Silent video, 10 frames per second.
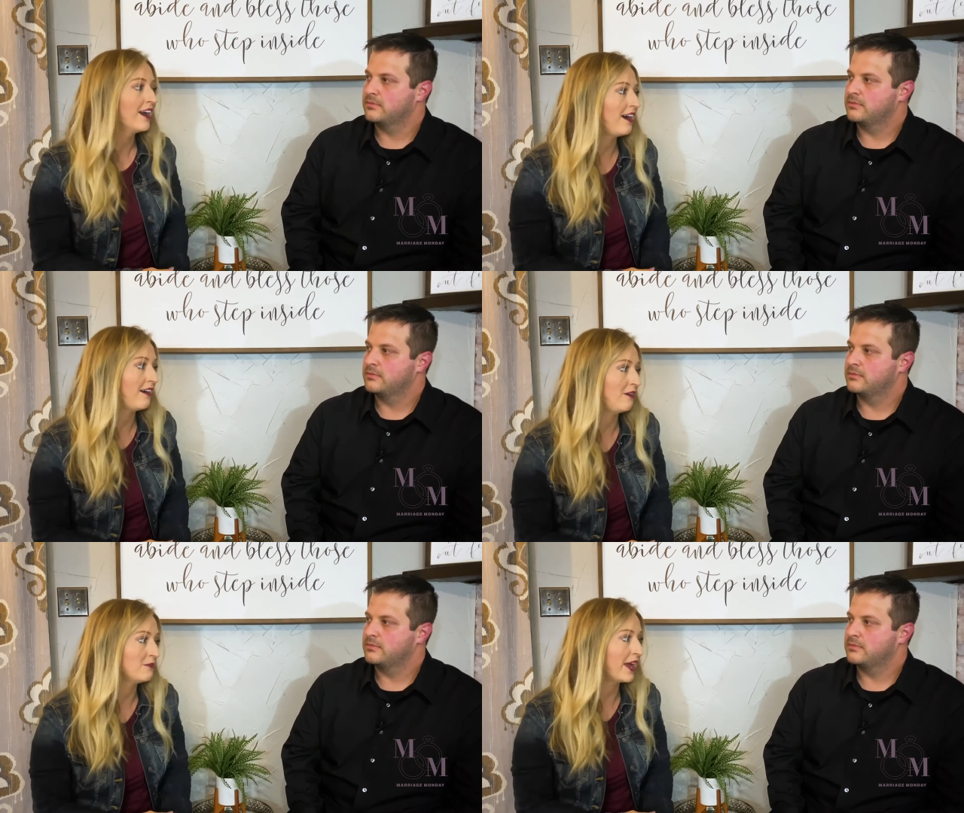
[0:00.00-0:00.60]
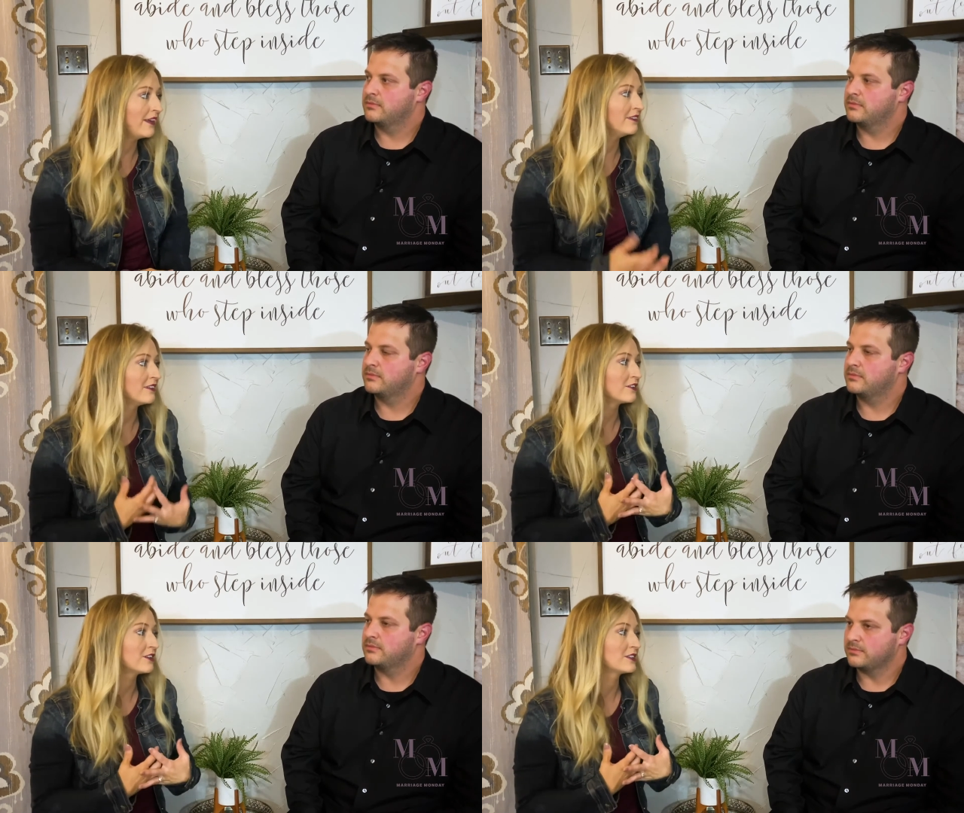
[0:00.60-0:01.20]
Speaker 1: um, and
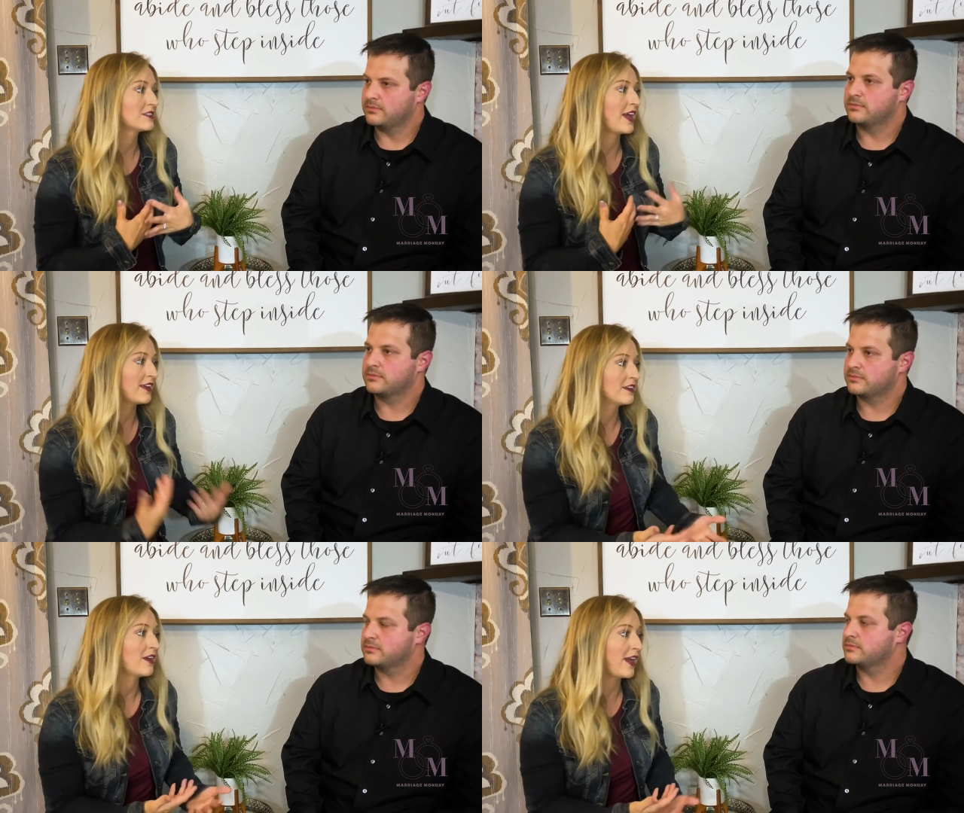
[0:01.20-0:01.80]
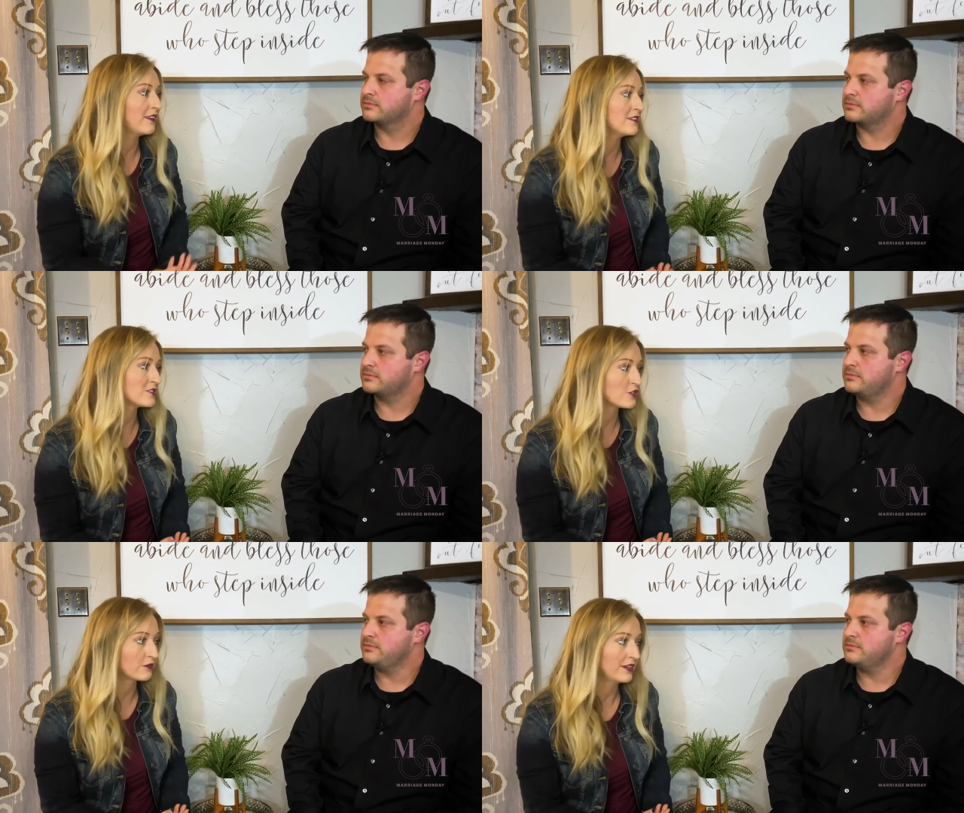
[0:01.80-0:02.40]
and and
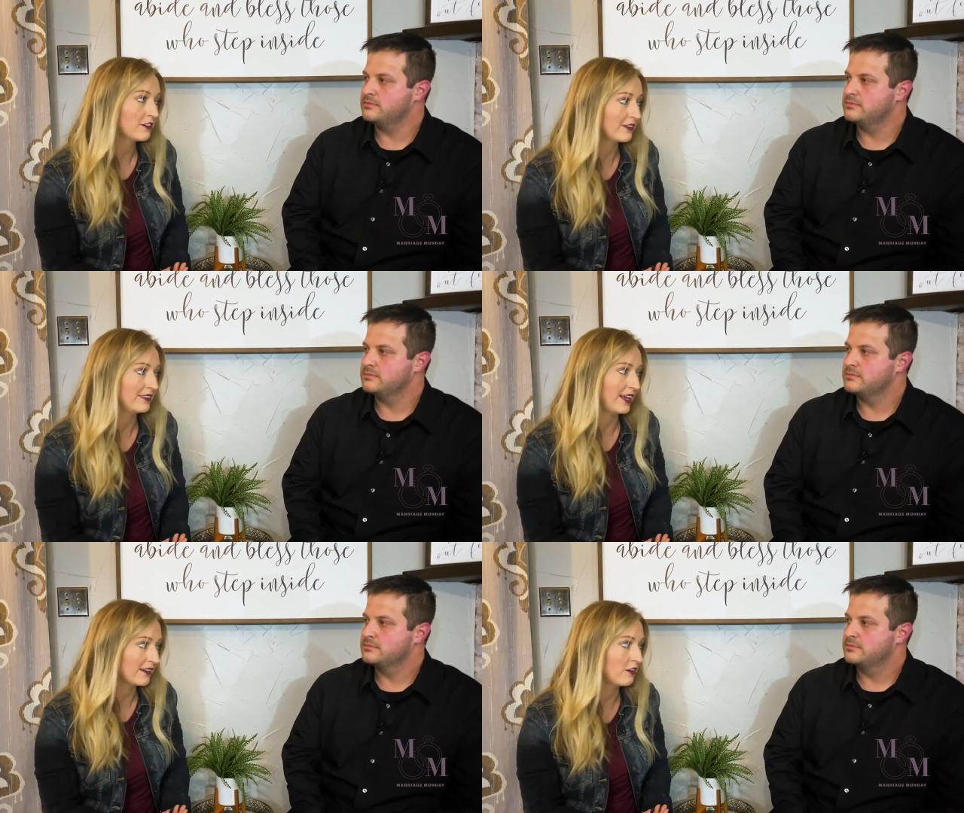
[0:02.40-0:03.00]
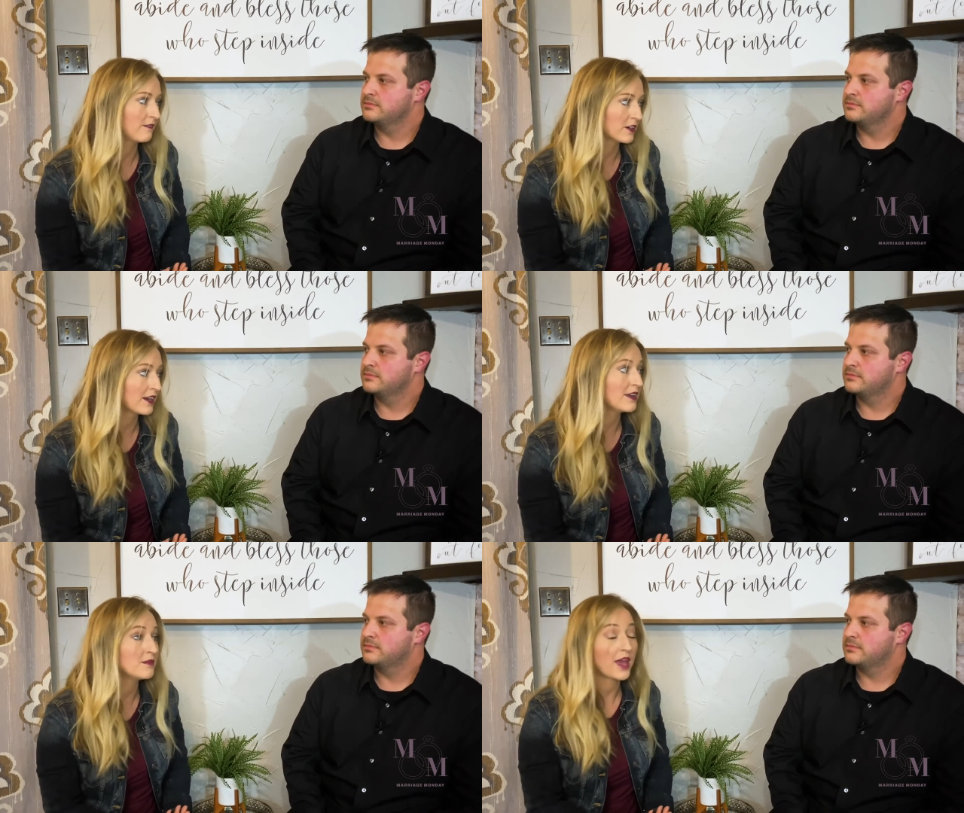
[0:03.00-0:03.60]
surrendering that over
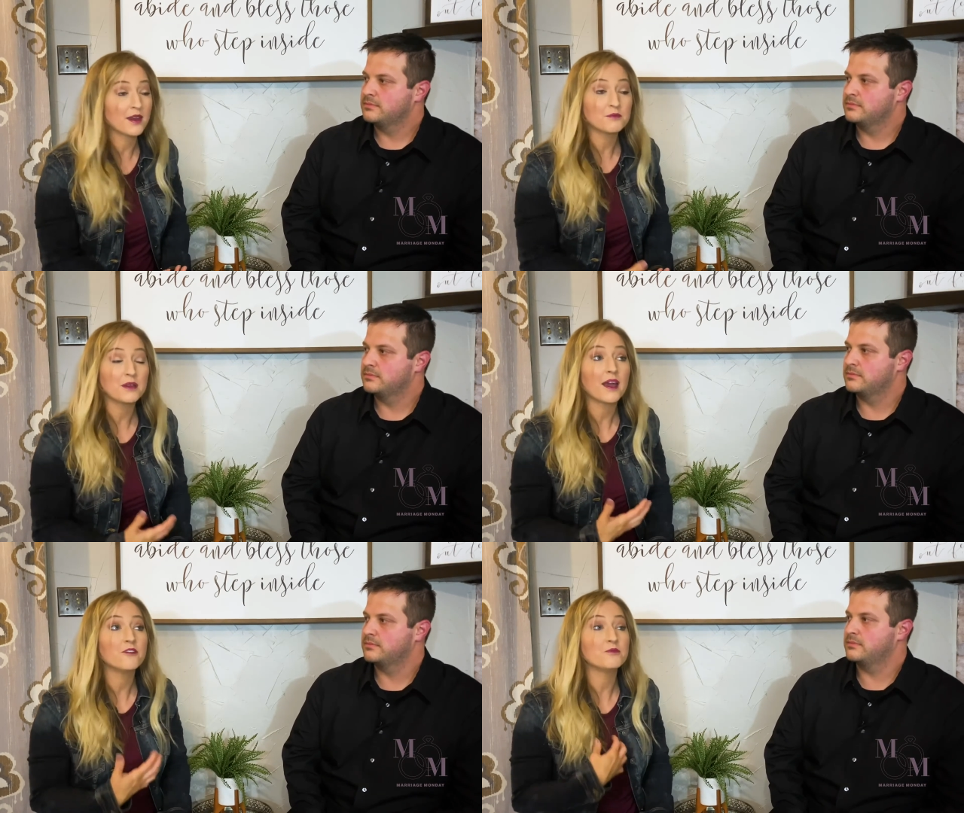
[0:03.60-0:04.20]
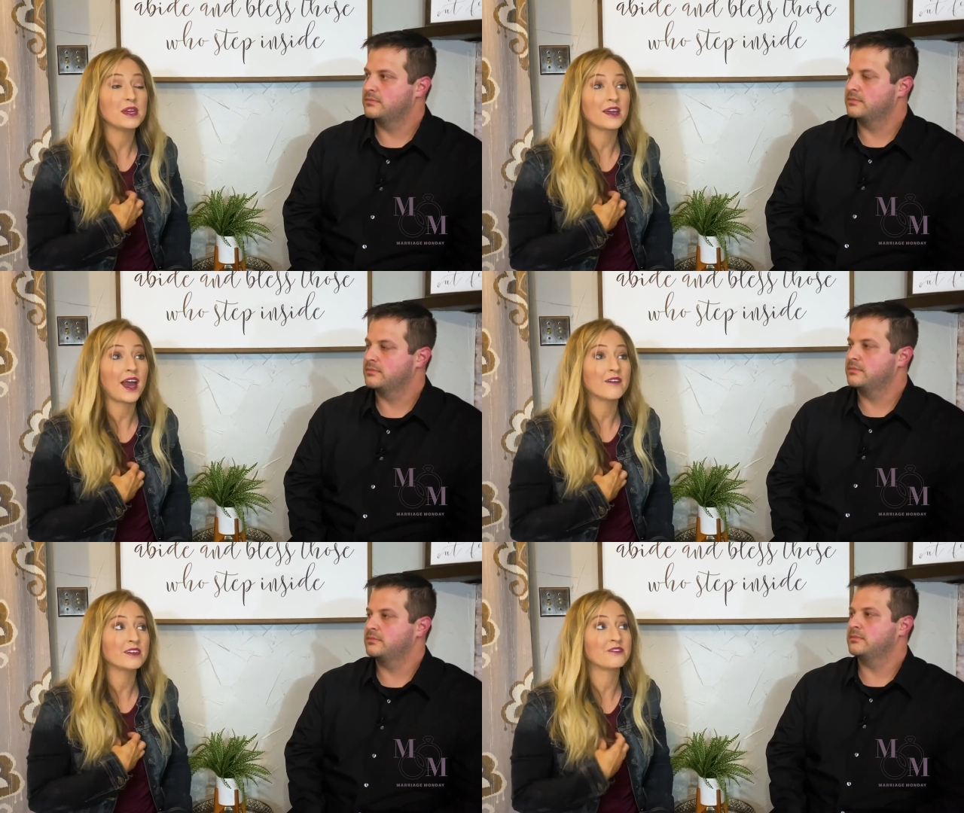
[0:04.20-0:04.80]
and and be, being
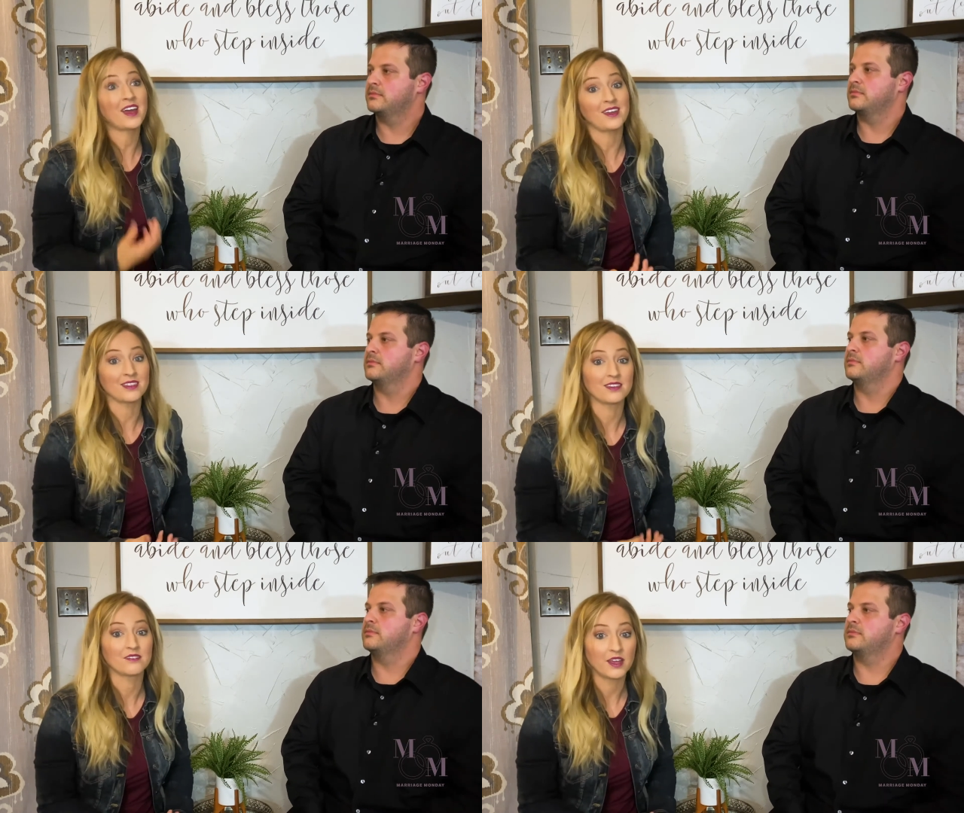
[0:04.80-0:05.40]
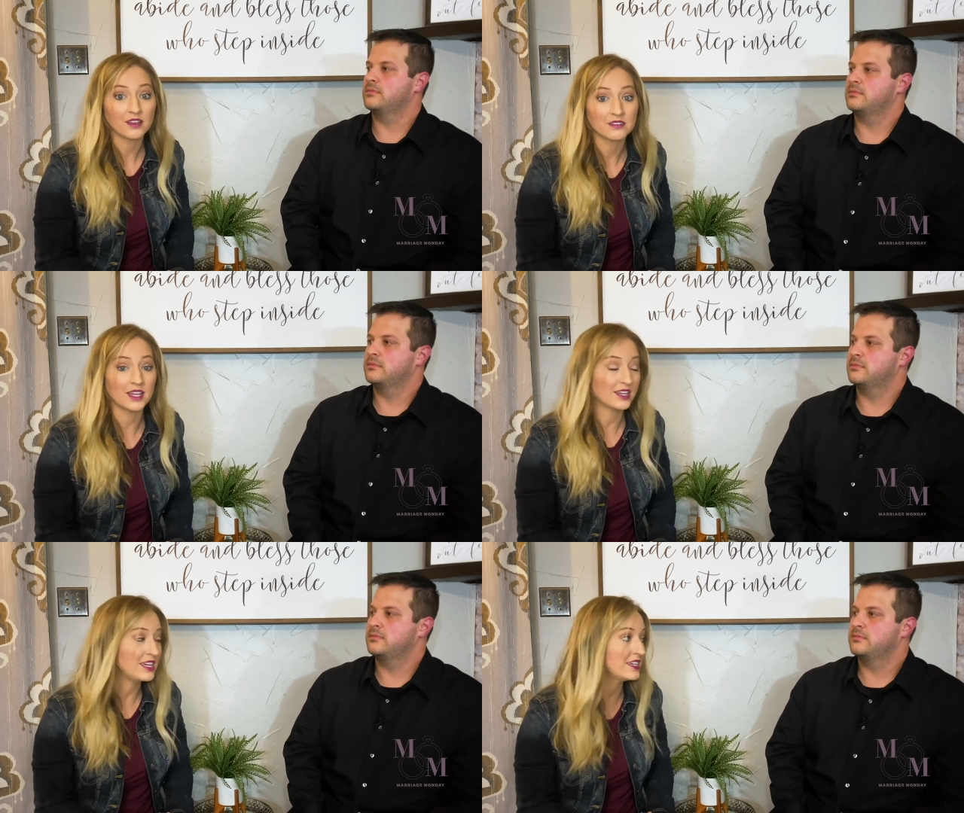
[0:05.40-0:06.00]
having faith that
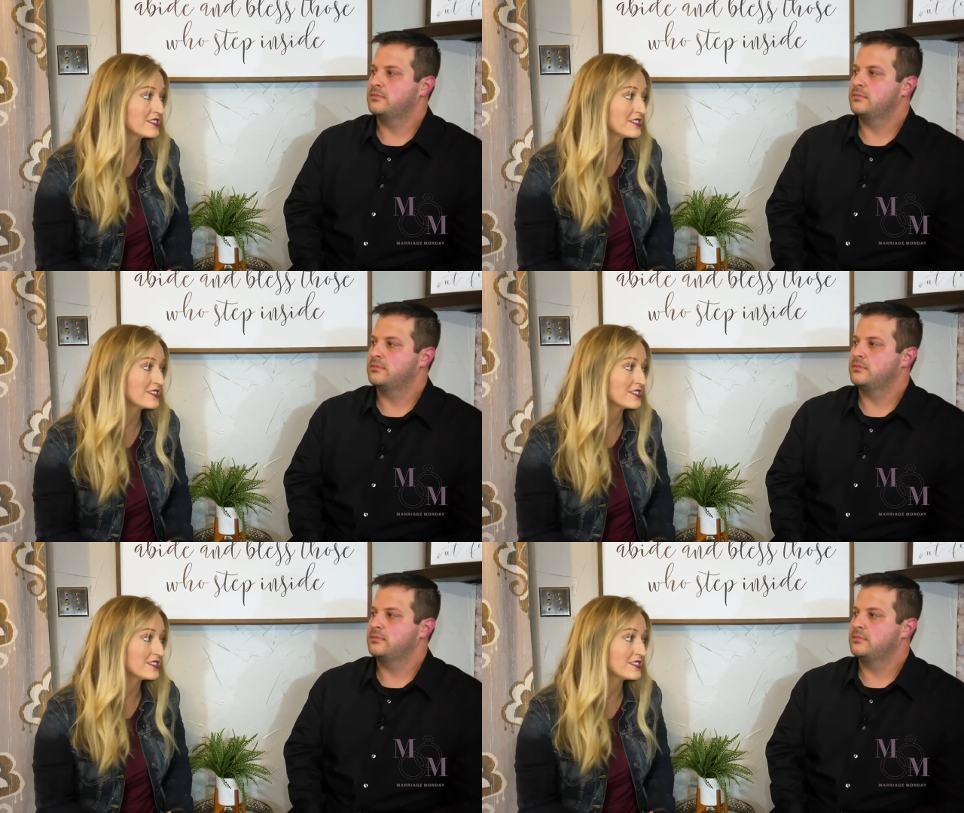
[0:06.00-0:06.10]
he is